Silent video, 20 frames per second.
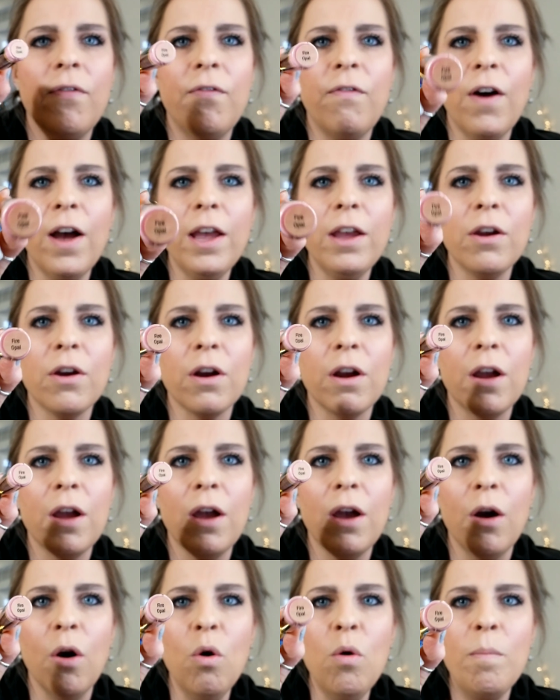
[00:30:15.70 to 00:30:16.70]
Fire
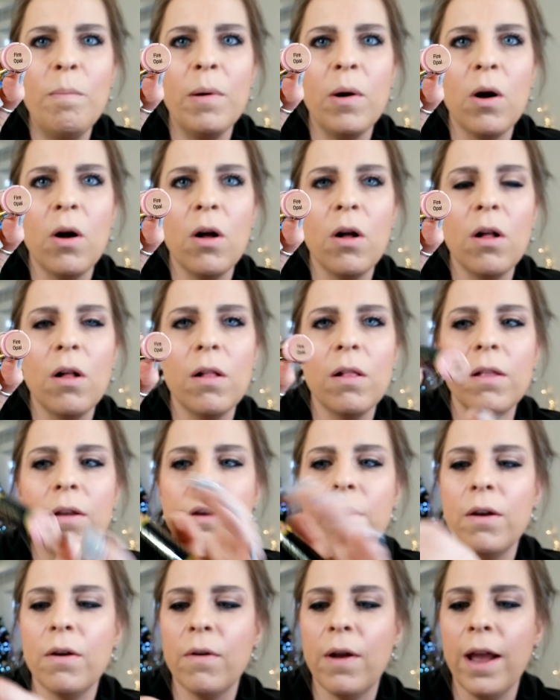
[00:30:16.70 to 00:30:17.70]
Opal.
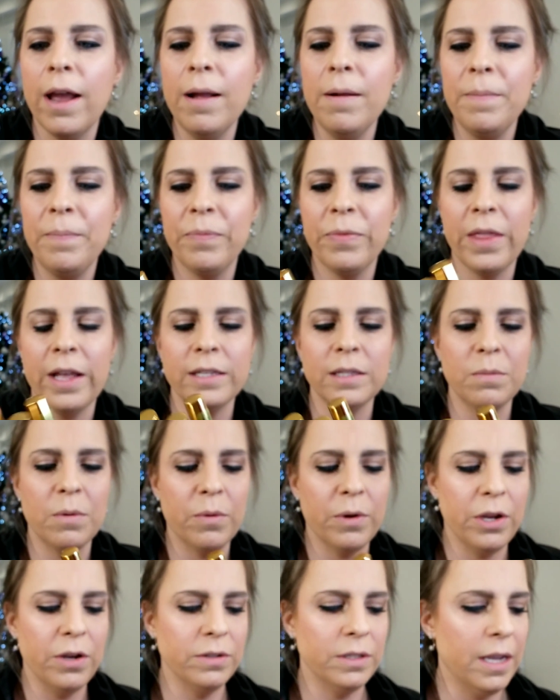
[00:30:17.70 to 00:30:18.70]
Okay, that's what
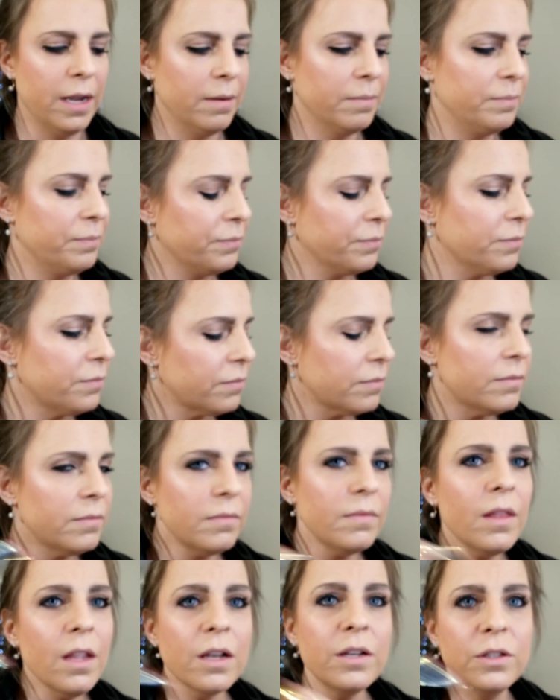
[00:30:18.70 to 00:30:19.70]
we're using.
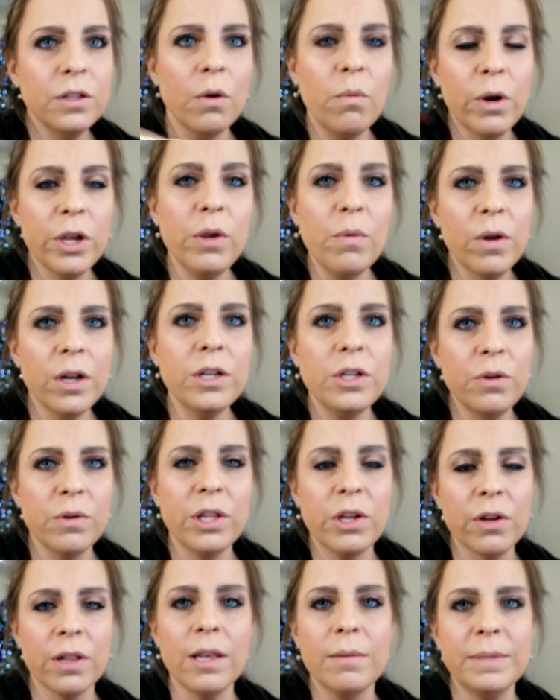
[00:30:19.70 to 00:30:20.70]
So what you wanna do with
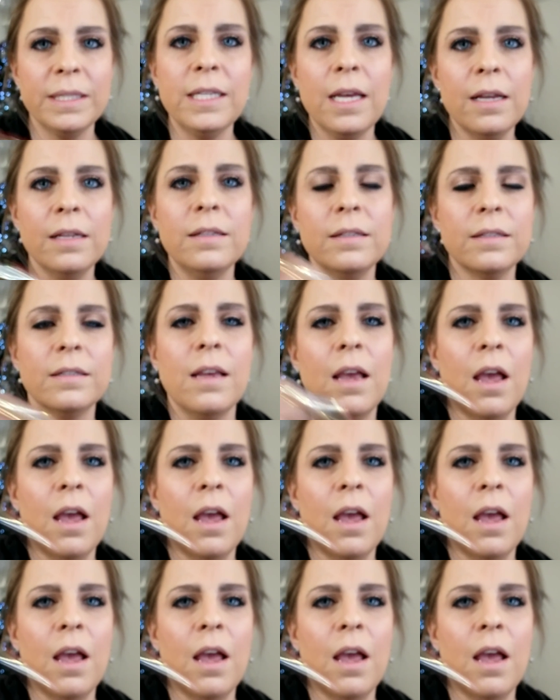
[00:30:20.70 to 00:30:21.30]
your Lipsense,